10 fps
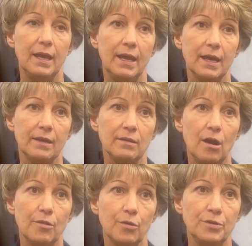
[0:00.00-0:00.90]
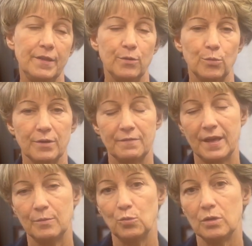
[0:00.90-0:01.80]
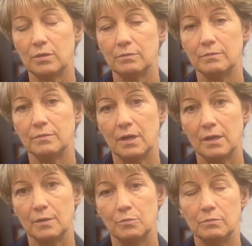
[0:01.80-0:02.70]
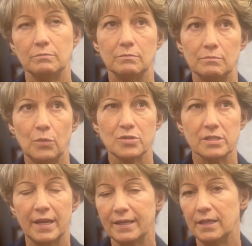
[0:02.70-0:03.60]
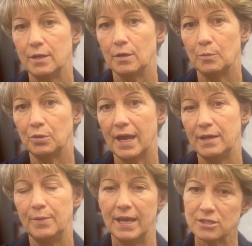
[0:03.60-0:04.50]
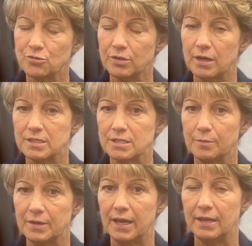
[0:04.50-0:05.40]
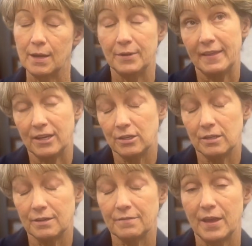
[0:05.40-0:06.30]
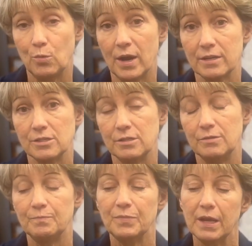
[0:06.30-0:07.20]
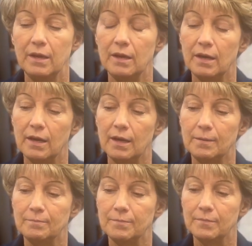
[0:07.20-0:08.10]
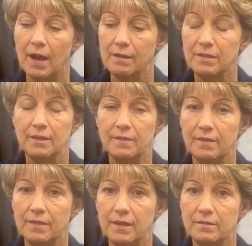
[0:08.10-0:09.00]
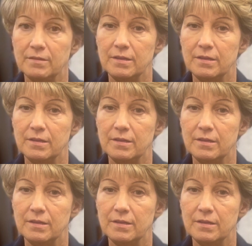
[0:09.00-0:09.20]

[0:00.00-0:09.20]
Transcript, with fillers: And although neither one of them will uh, most likely apply to be astronauts someday. I mean, they could if they wanted to. Um, I think that it,